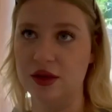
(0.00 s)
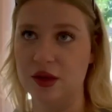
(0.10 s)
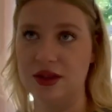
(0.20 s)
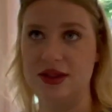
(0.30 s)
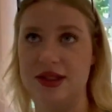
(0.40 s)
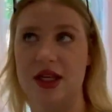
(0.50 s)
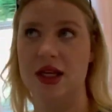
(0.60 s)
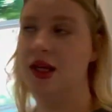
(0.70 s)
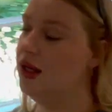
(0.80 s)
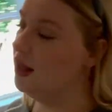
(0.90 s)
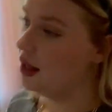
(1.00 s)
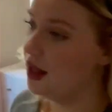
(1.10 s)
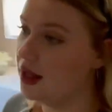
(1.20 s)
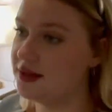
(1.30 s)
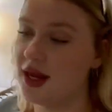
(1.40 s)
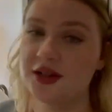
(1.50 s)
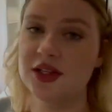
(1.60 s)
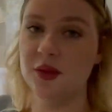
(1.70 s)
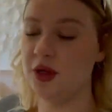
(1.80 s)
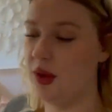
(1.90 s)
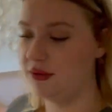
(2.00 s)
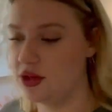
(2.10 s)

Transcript: You can see exactly what you have